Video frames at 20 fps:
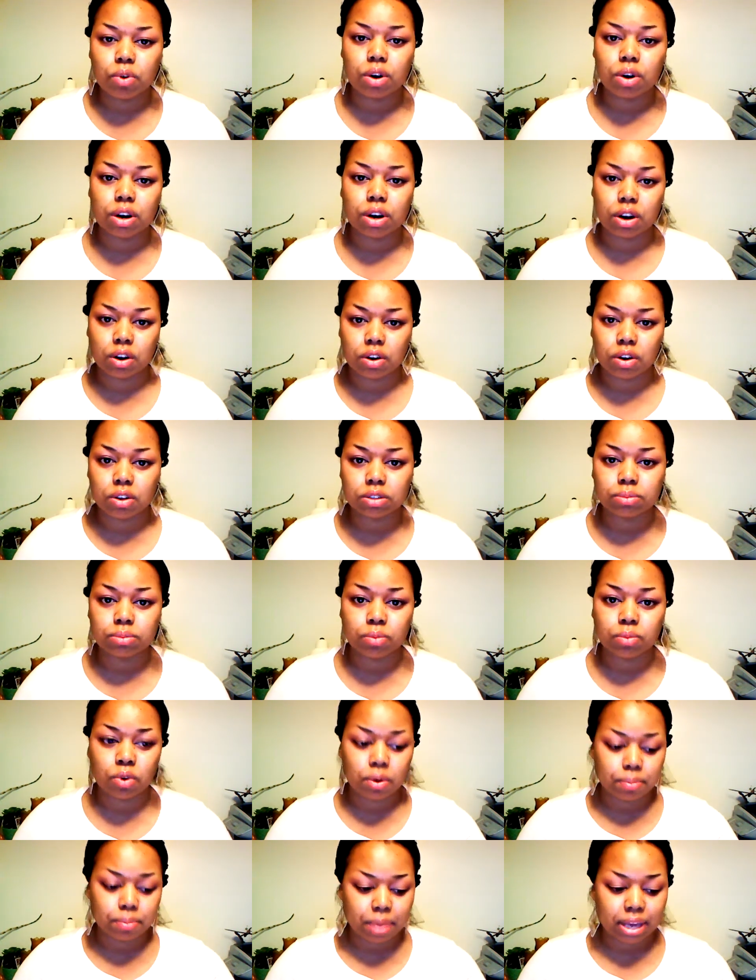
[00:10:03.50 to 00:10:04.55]
girls,
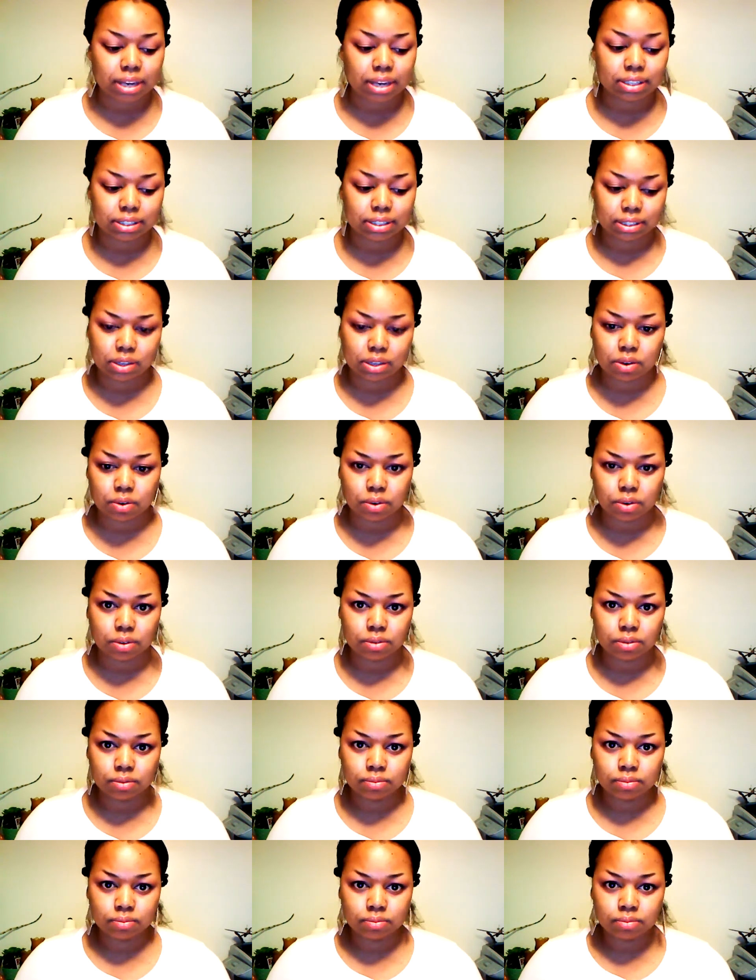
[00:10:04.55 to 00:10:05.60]
more men in school.
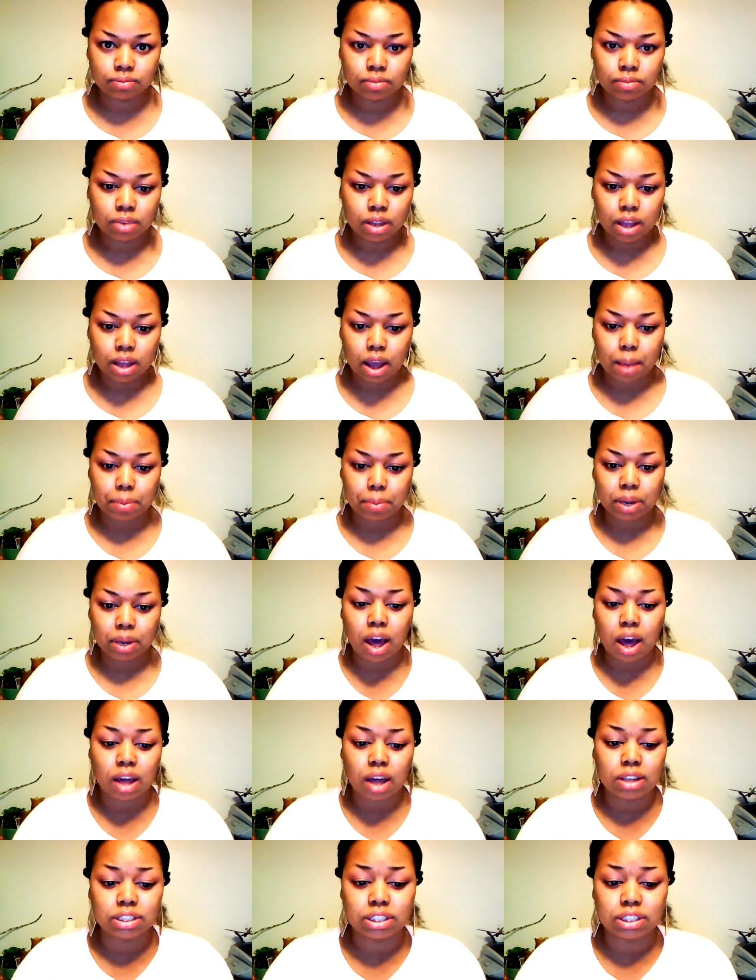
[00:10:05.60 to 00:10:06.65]
The
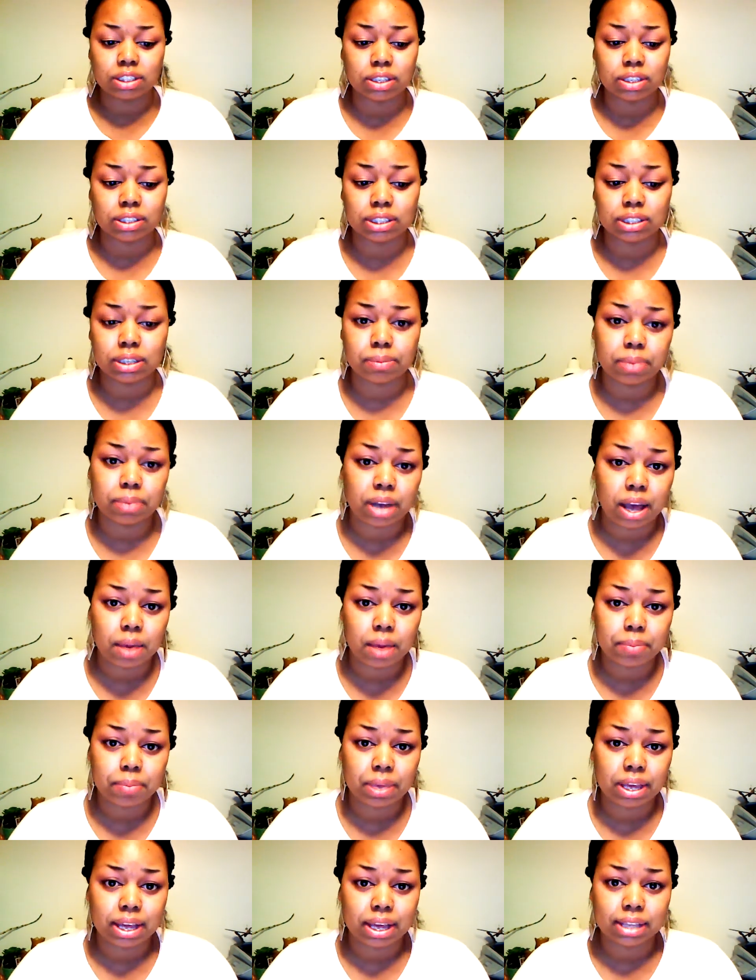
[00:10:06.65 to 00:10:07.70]
colleges are slimming out
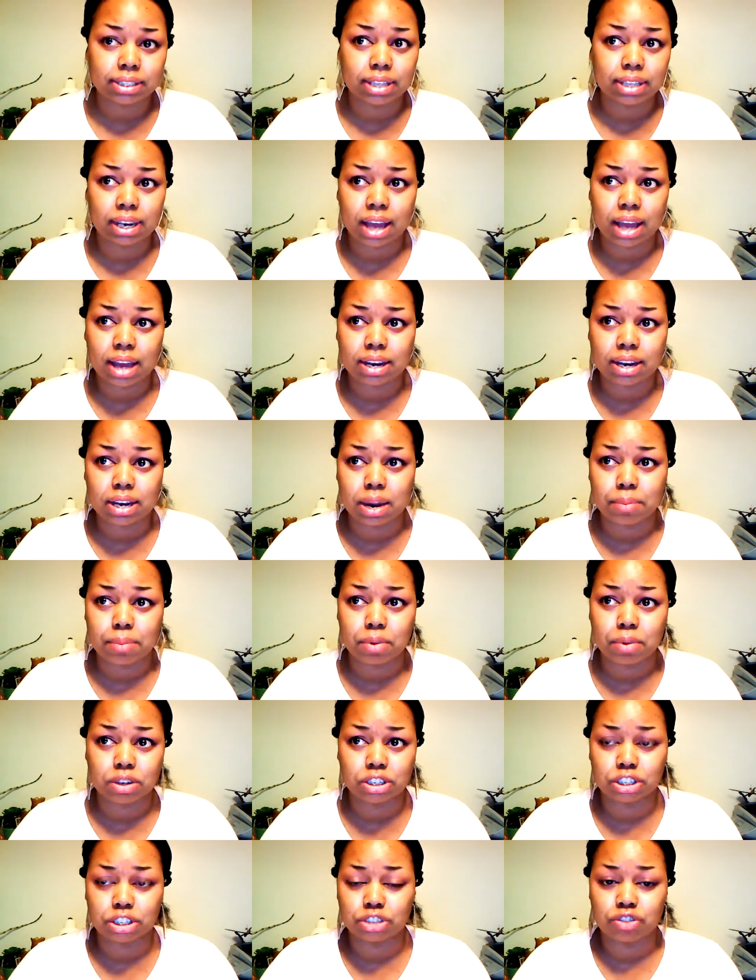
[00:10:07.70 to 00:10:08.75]
because a lot of them
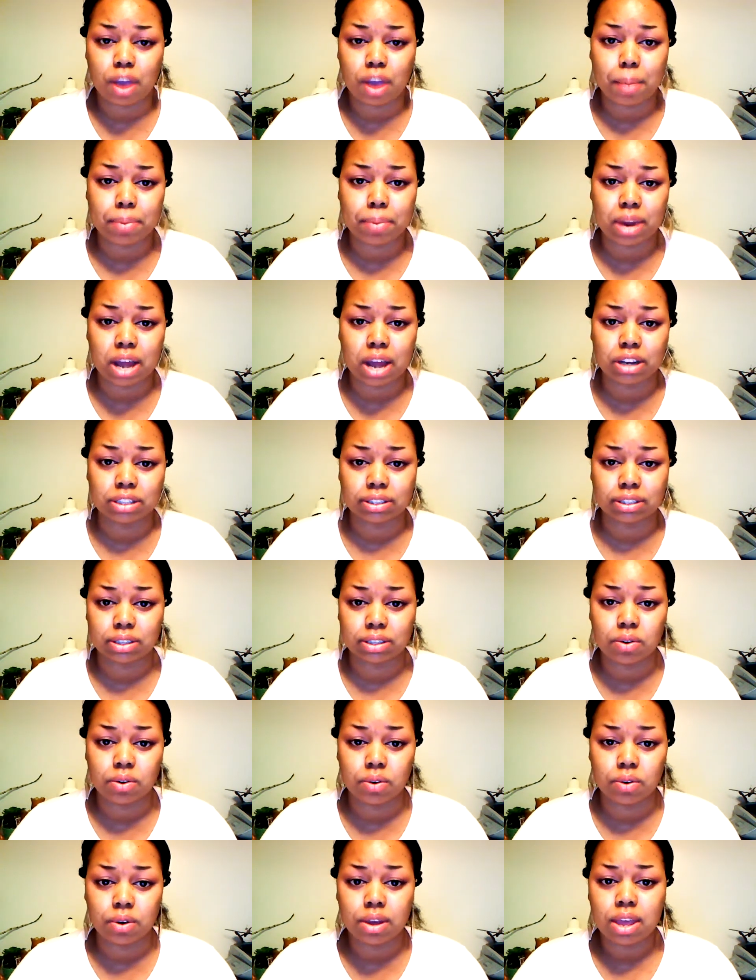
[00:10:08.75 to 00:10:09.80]
are just dropping out of
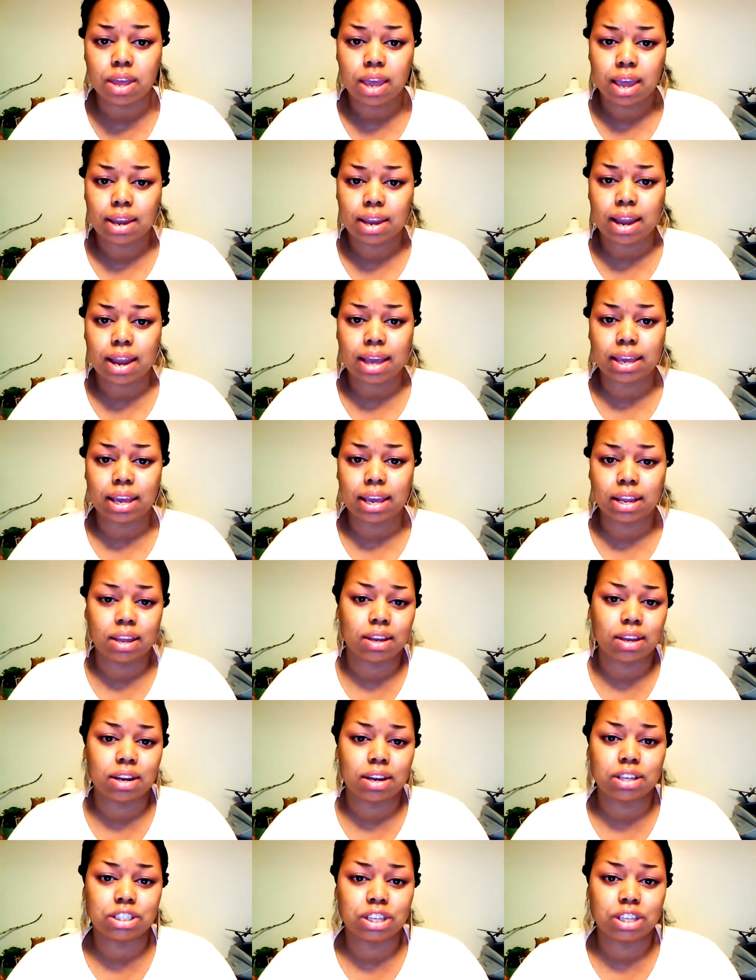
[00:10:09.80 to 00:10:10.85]
school and not
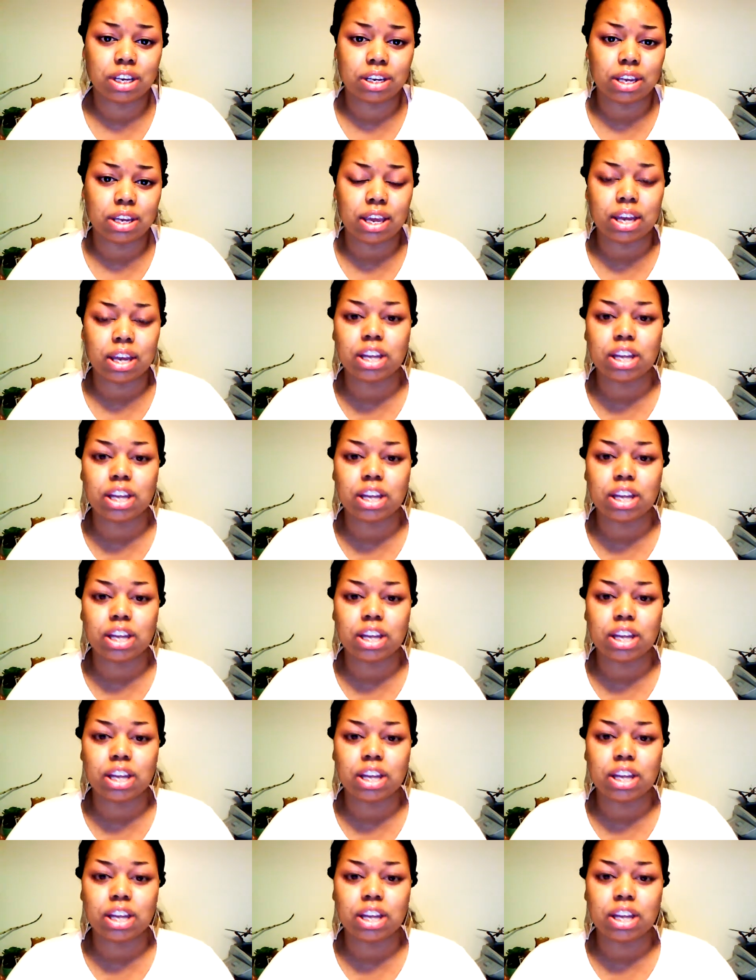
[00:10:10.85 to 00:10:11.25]
getting a GED.